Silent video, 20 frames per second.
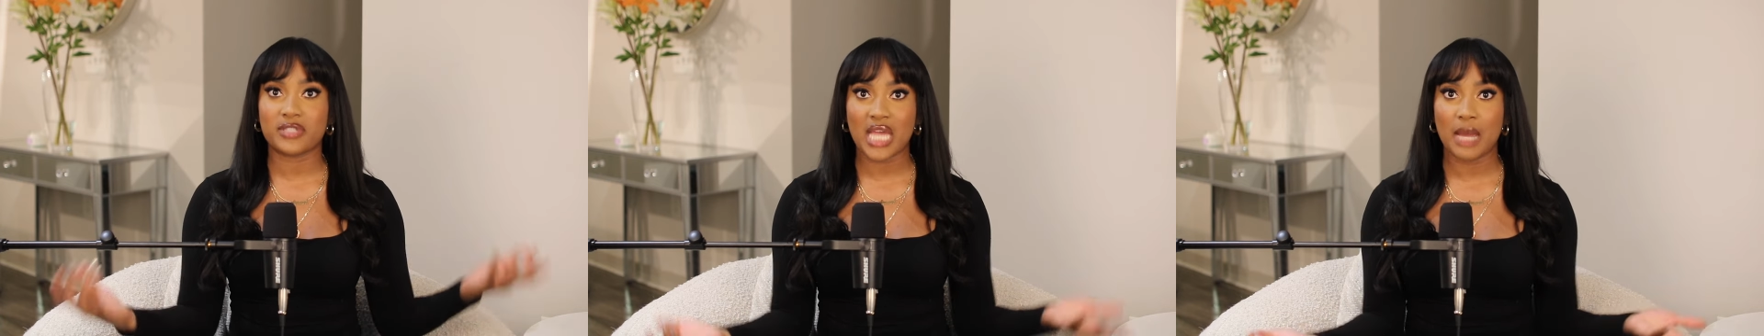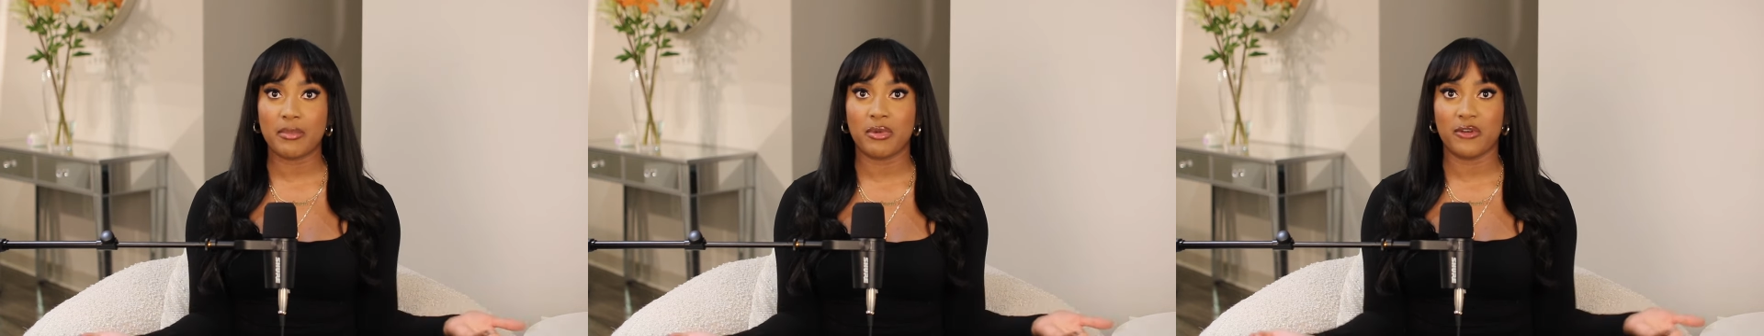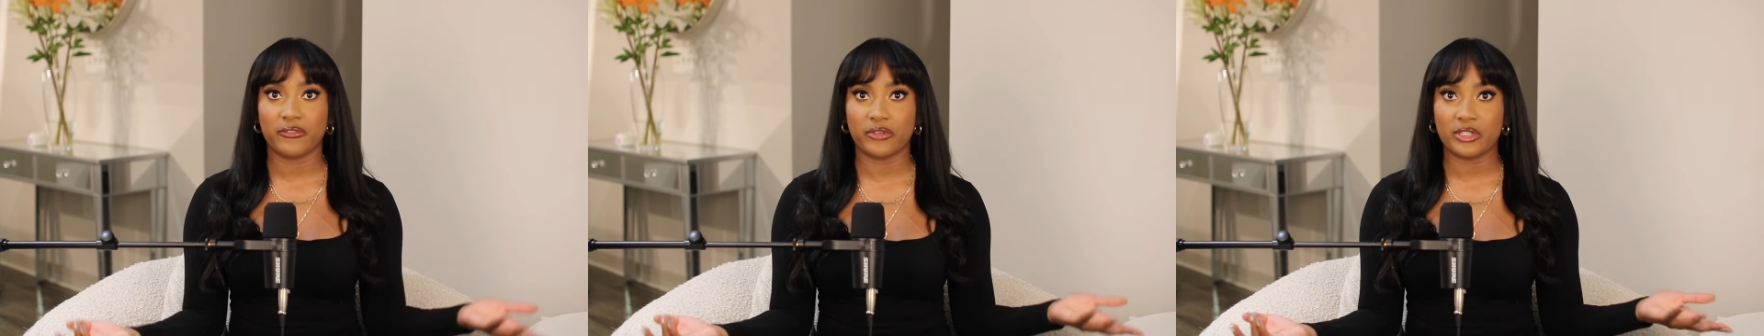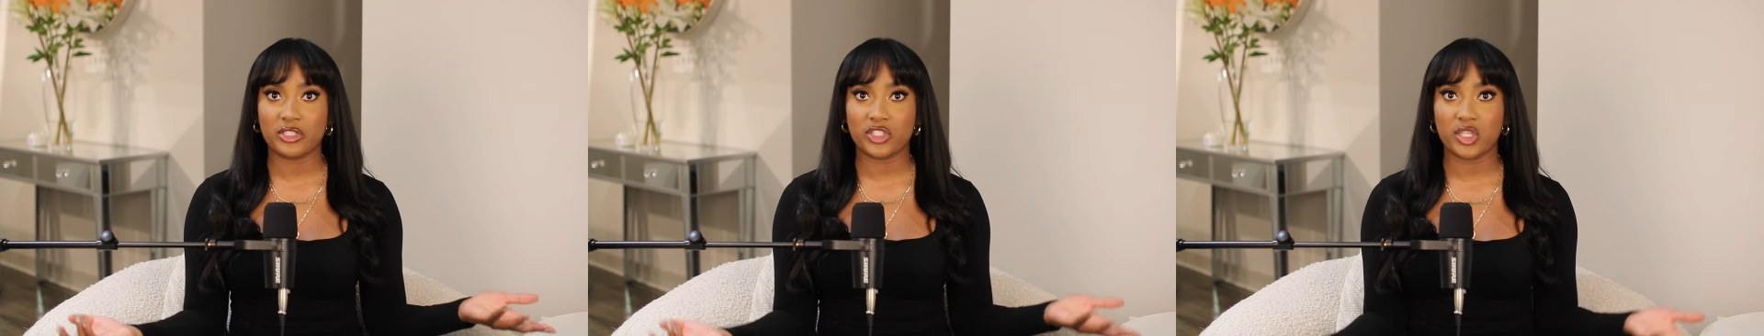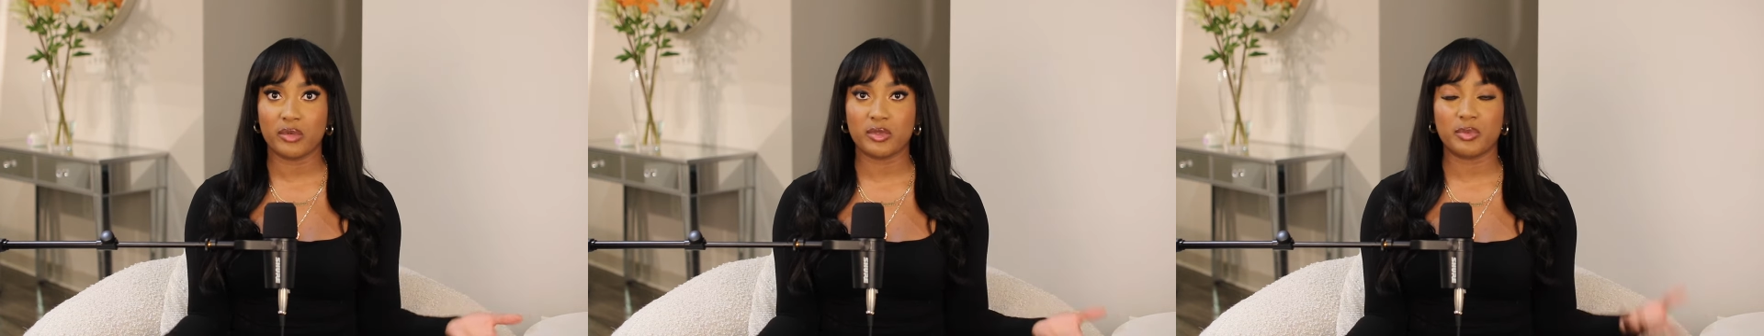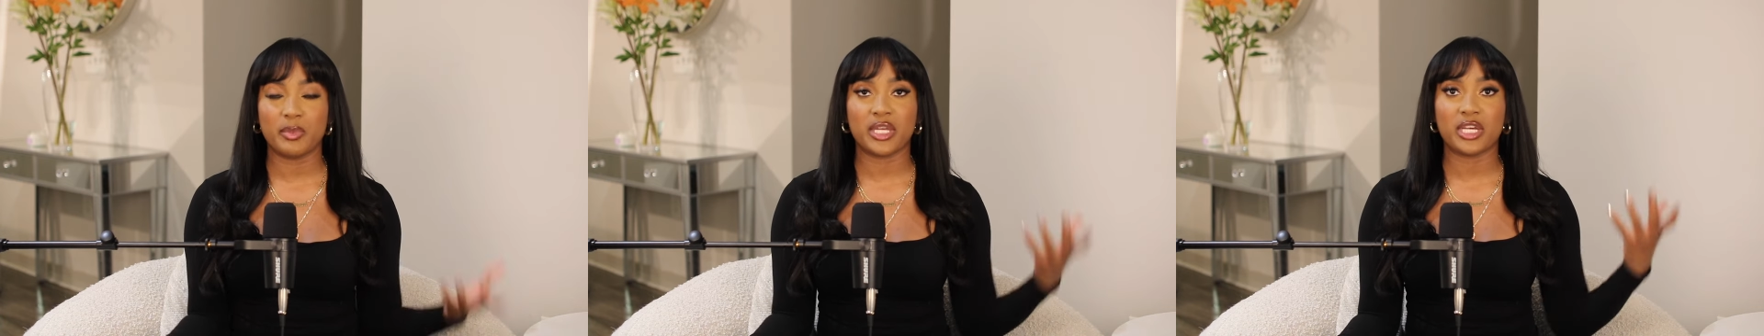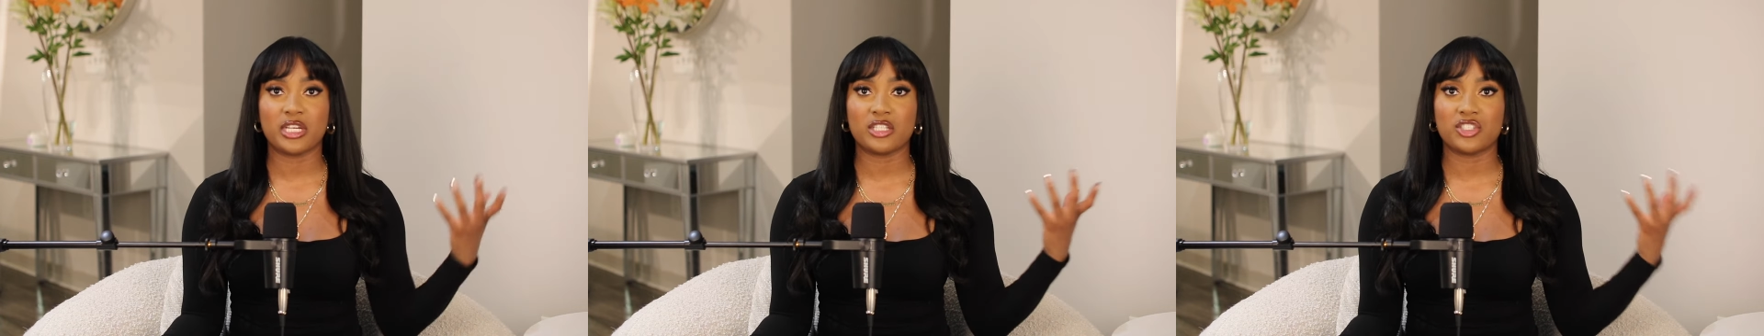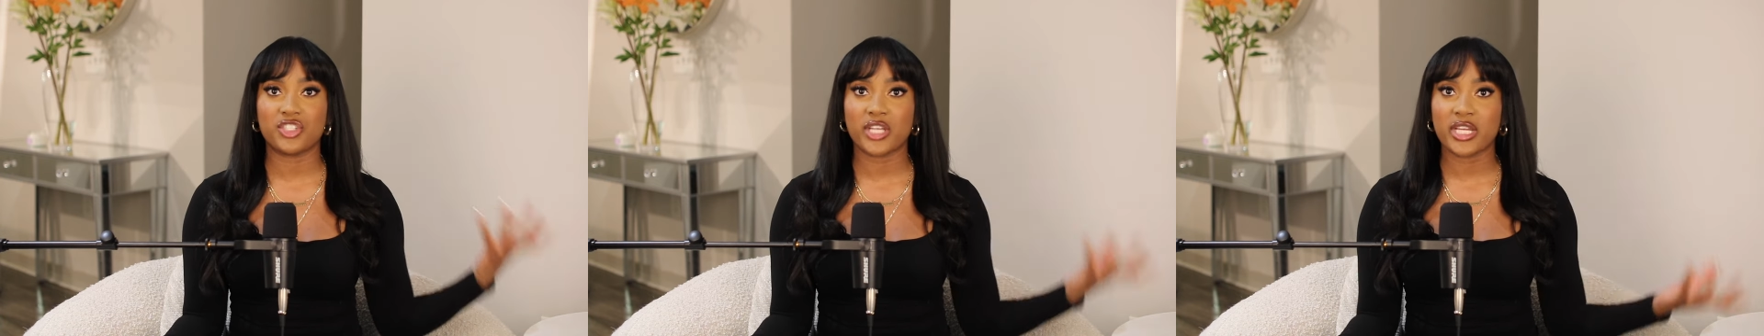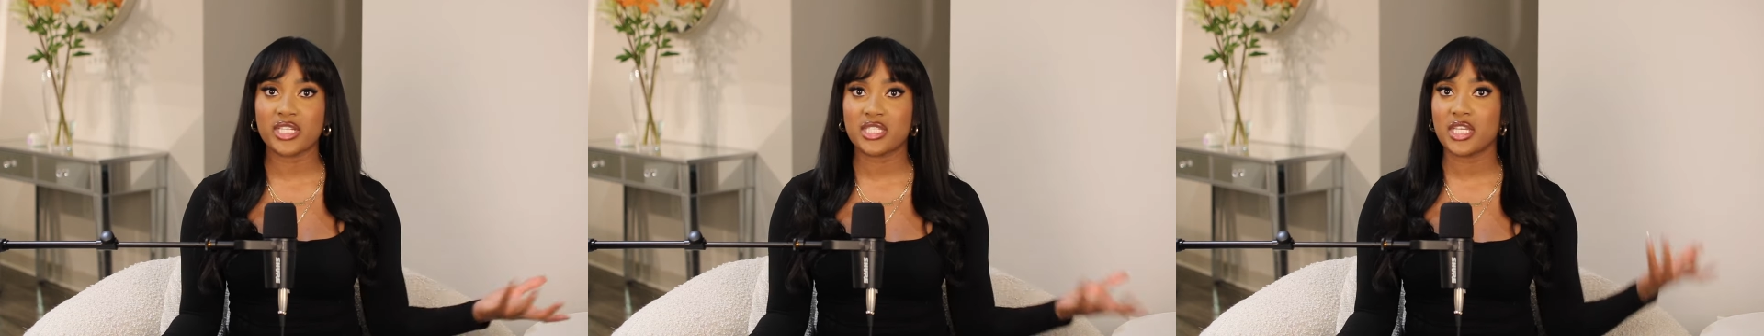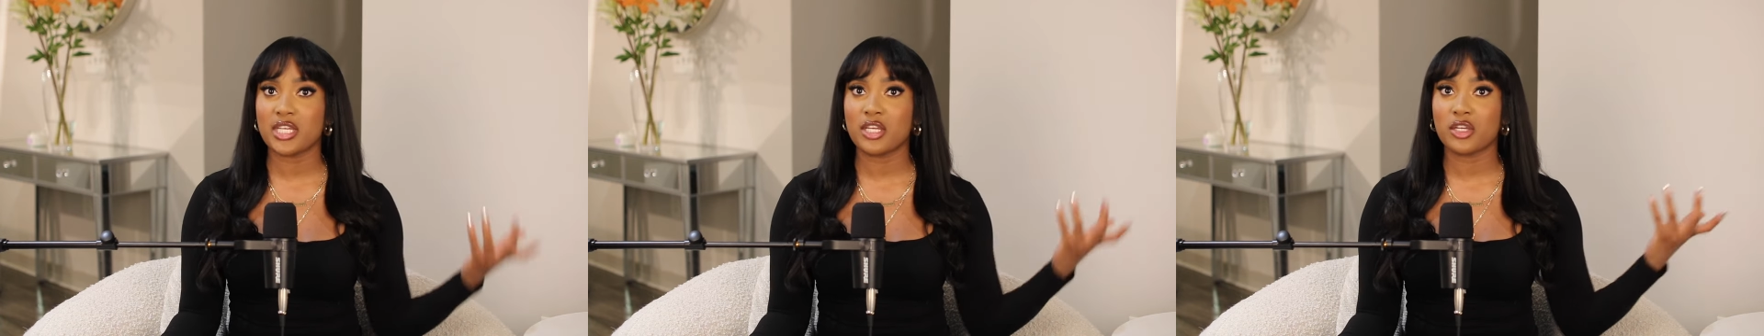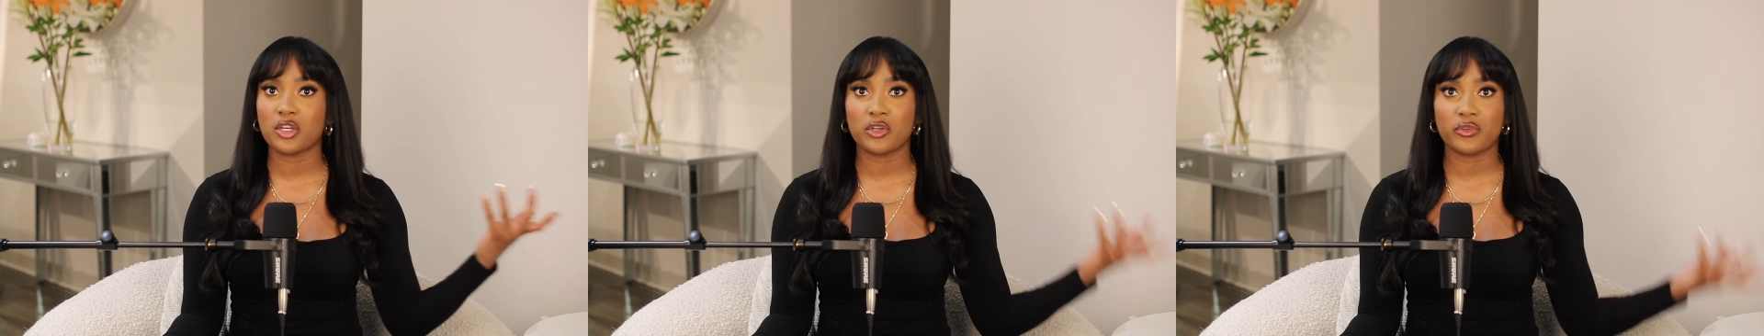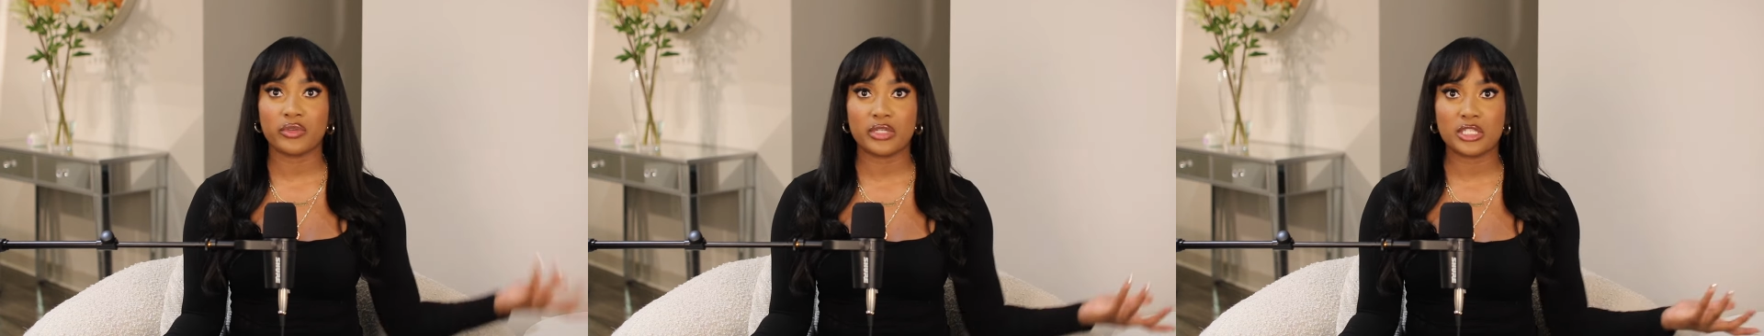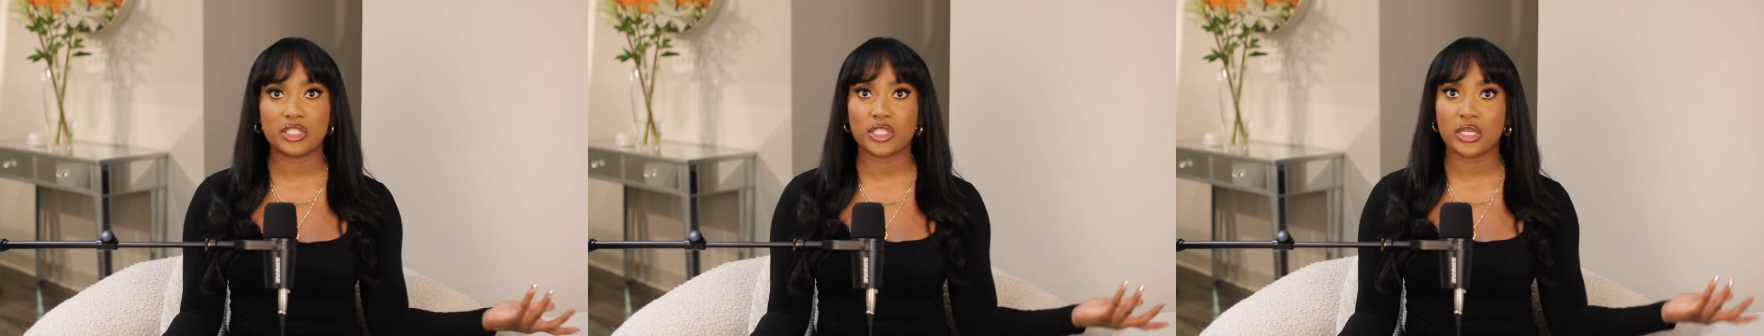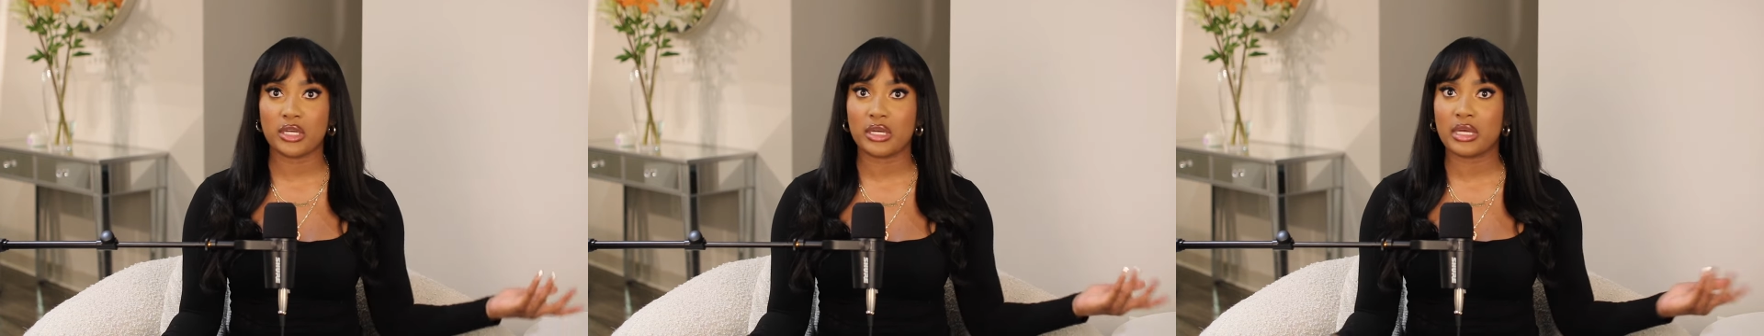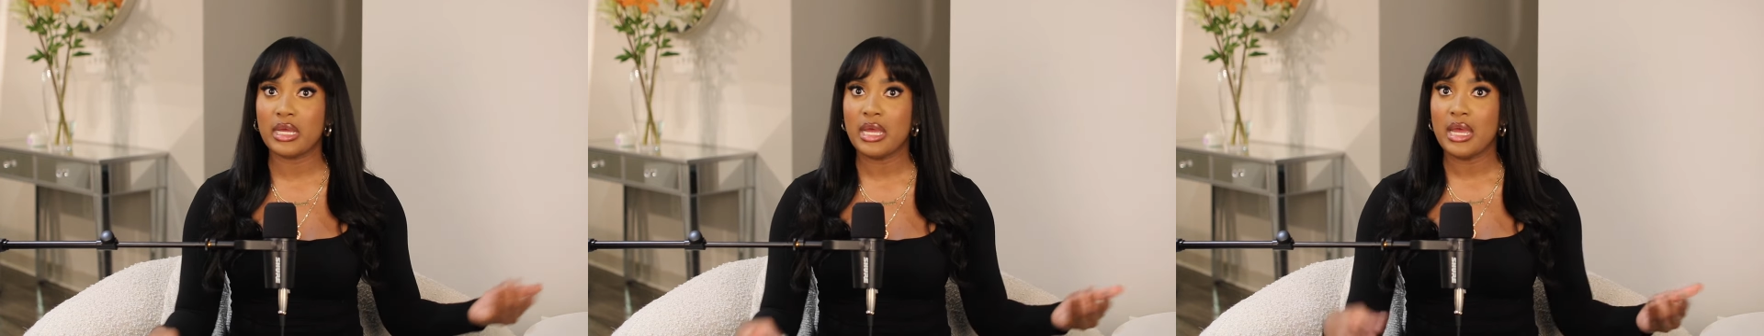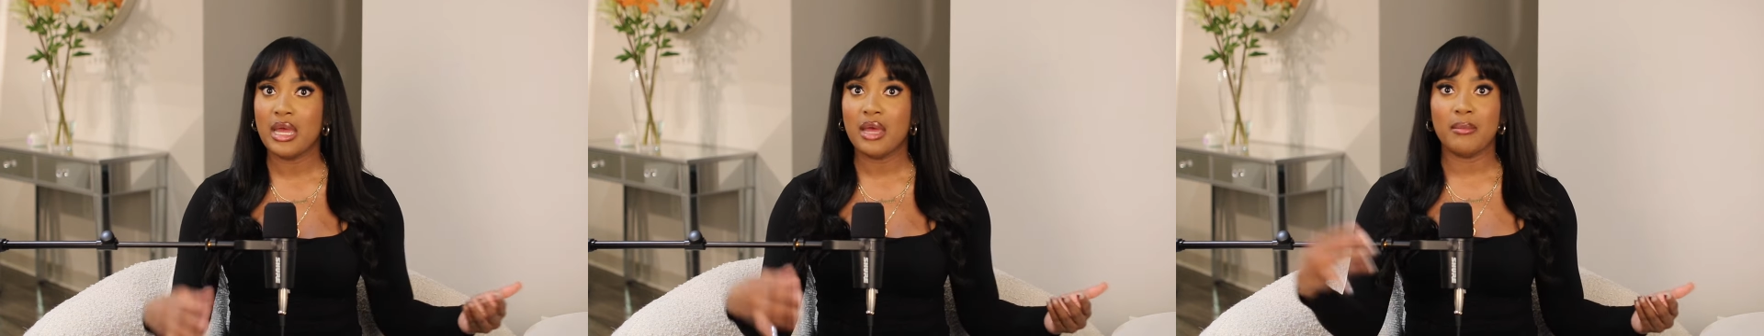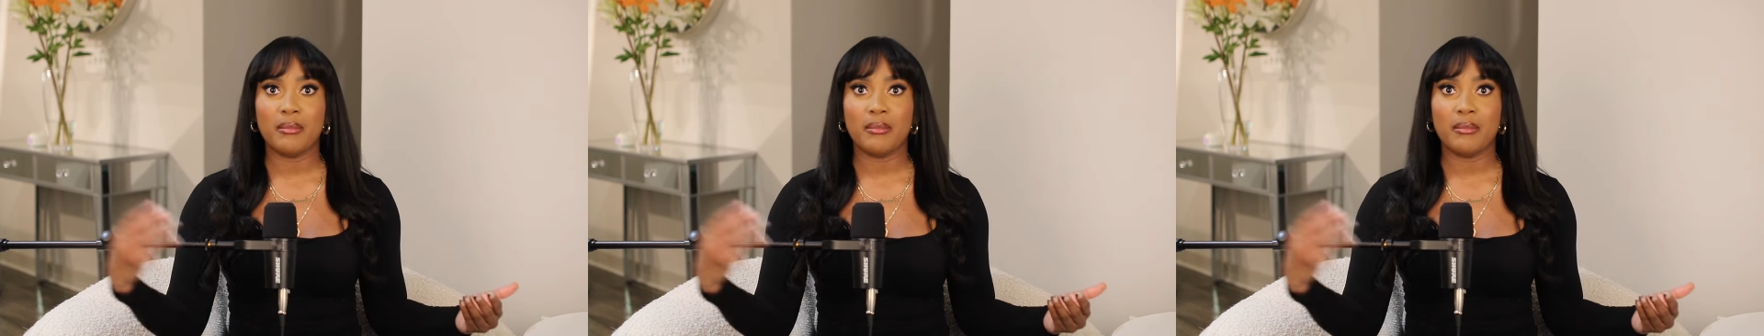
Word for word: type of friendships because JT and Caresha,